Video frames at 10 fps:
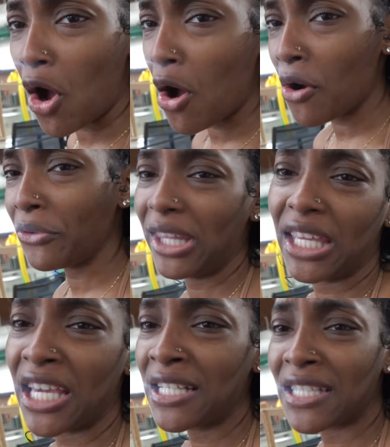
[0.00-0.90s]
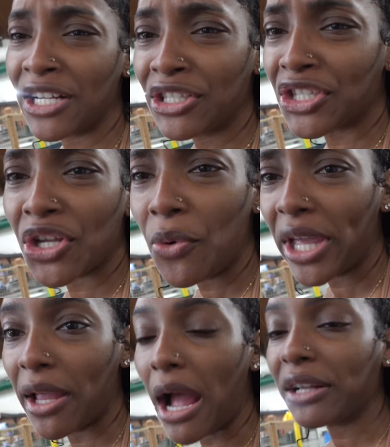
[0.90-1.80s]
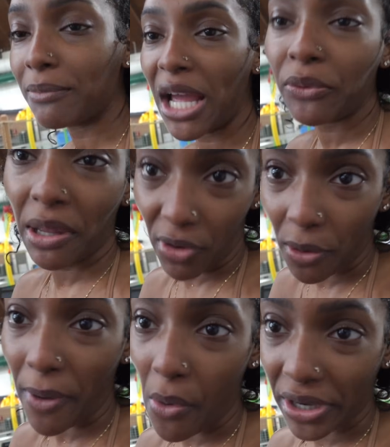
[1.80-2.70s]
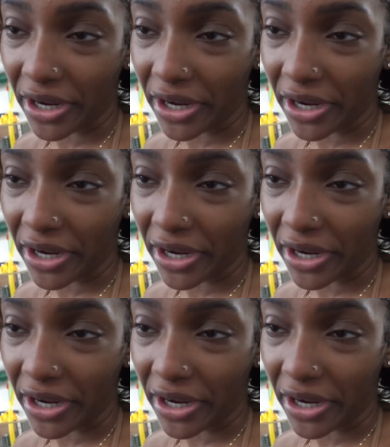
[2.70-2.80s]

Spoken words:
Oh, the kids are doing it. By the way, I'm going to go on one.